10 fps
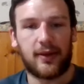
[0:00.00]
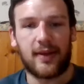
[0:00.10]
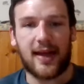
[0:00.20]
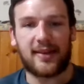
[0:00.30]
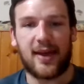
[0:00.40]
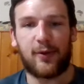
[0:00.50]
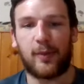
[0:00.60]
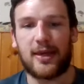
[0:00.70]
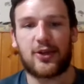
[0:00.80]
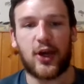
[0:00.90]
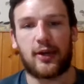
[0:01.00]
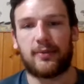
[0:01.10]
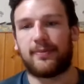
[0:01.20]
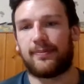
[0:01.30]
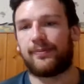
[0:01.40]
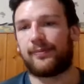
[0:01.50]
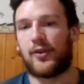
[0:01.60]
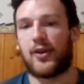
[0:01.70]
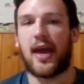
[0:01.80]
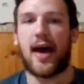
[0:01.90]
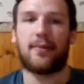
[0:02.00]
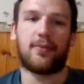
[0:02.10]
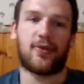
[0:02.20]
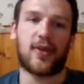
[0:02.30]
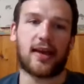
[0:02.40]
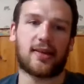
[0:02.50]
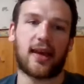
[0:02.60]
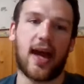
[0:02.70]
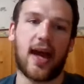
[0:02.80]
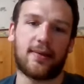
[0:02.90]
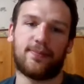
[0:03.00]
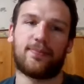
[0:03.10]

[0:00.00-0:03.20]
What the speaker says: That day will be soon. So yeah, thanks again.